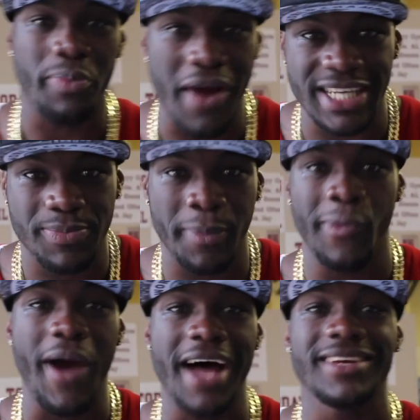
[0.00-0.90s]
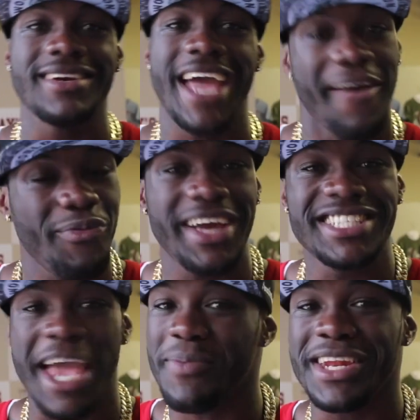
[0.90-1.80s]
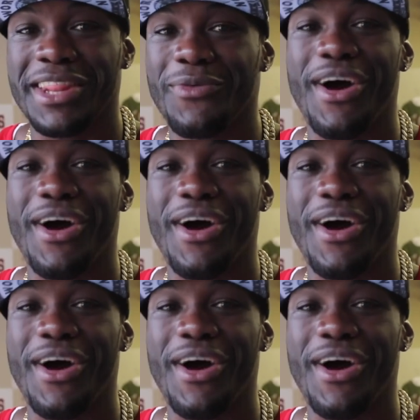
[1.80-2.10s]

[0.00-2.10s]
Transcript: the Bronze Bomber Wilder, heavyweight champion of the